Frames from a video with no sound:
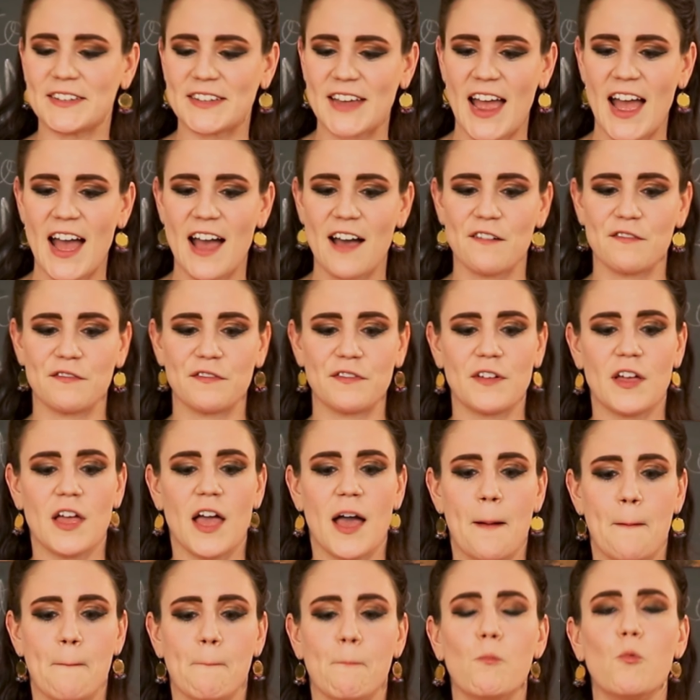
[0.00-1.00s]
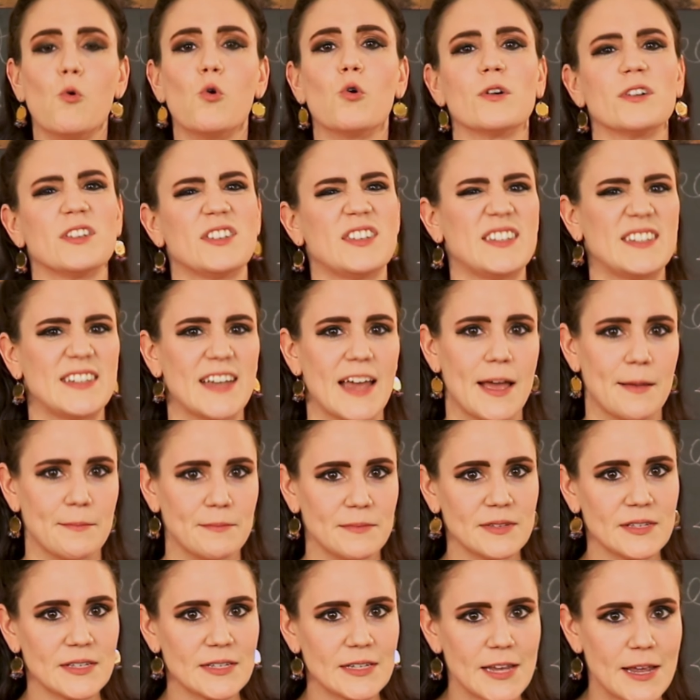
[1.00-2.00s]
to have more
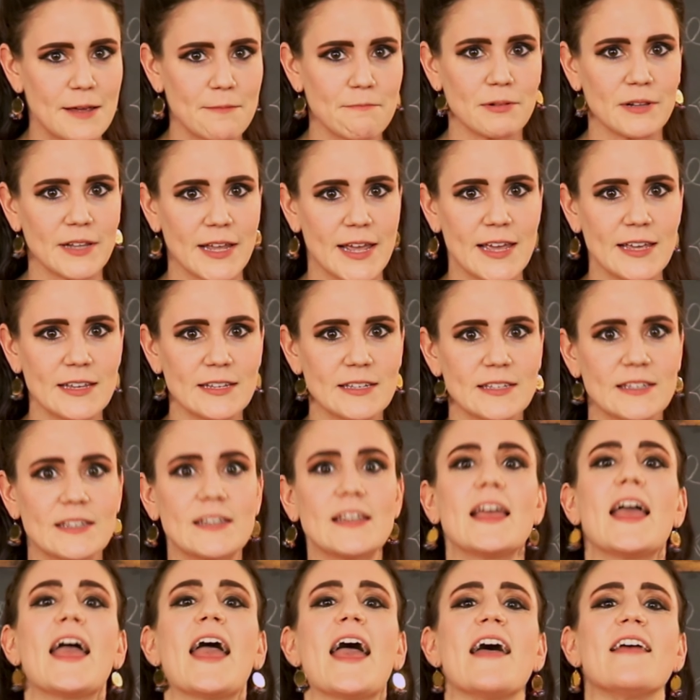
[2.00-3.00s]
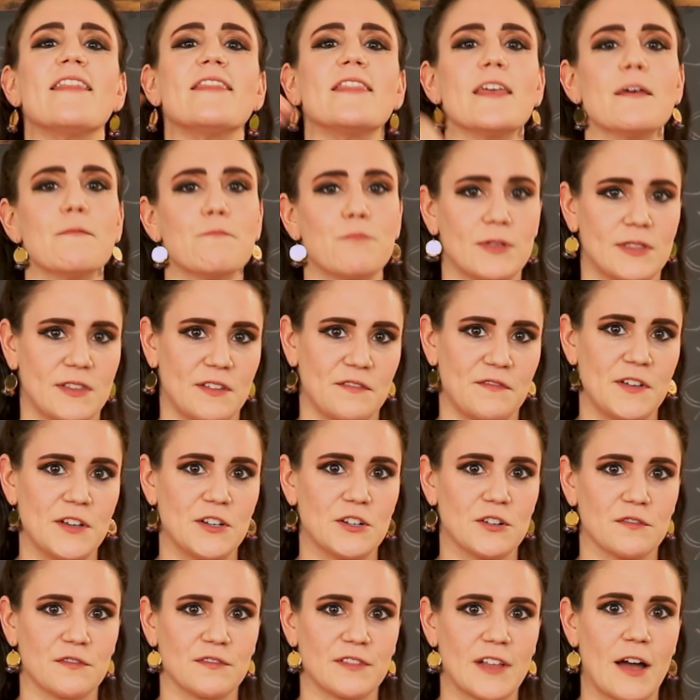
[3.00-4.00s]
stems in place and then put the
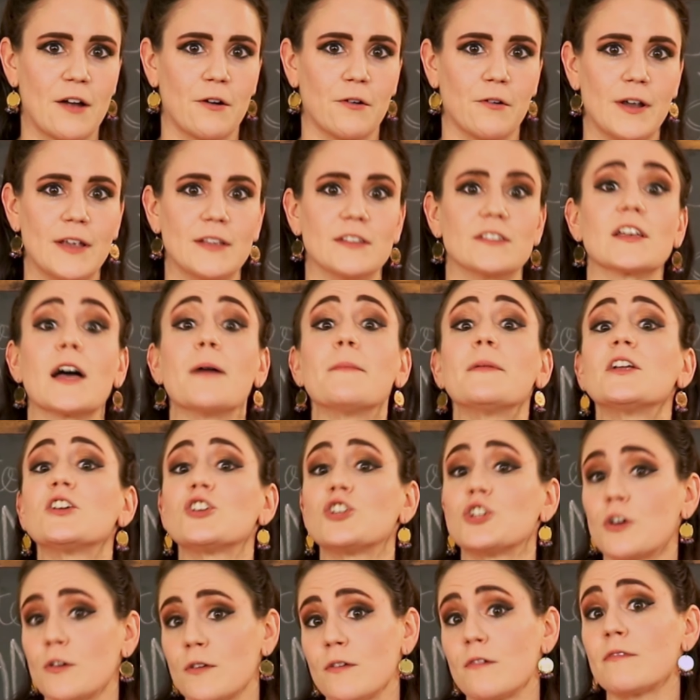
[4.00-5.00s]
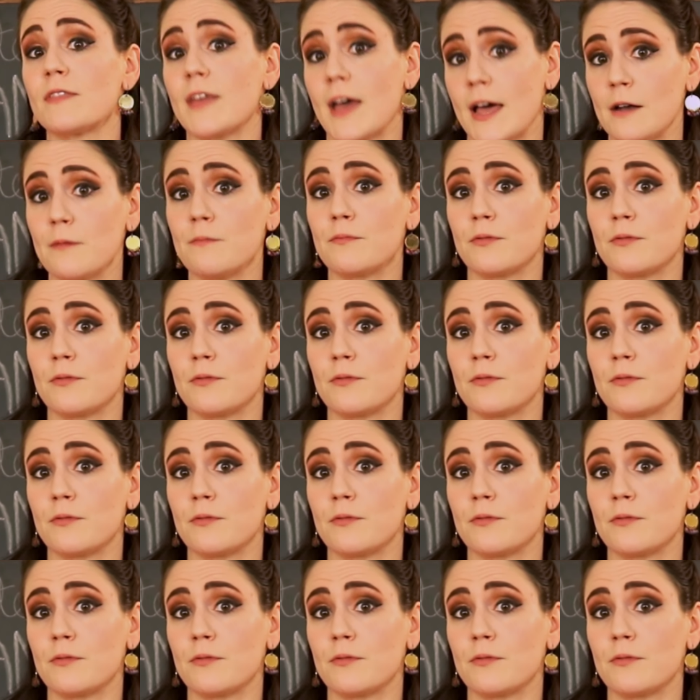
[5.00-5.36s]
feature flower in. So I'm going to show you that